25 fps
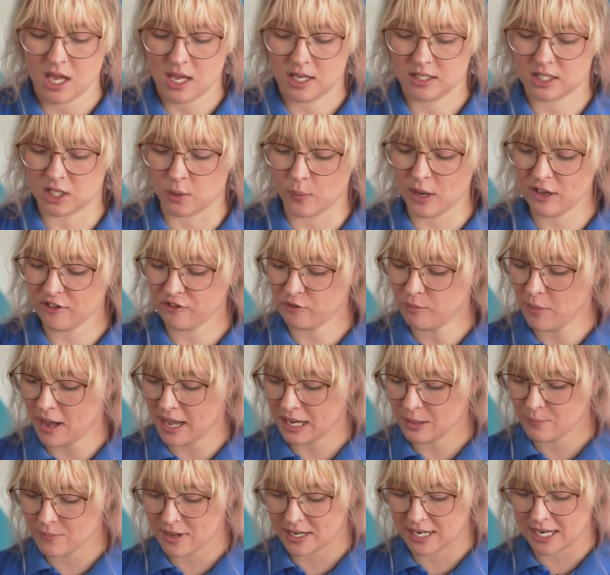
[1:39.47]
So if
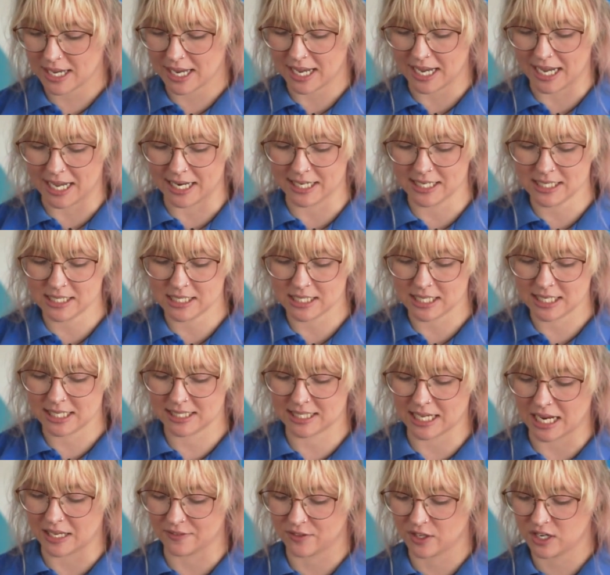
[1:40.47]
my minute hand is
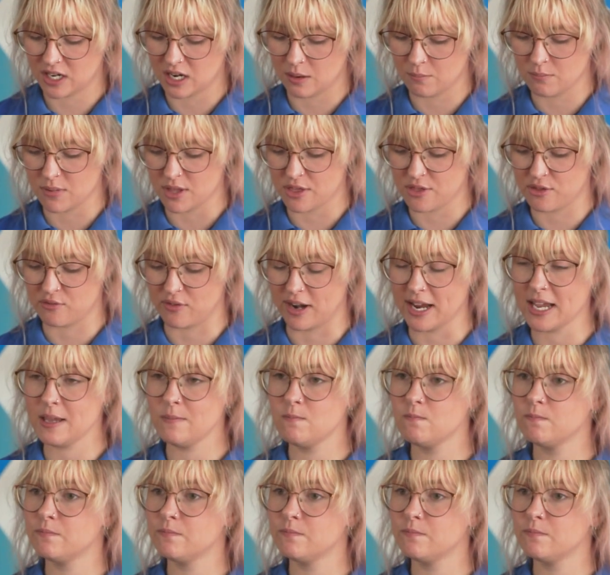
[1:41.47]
at the number three,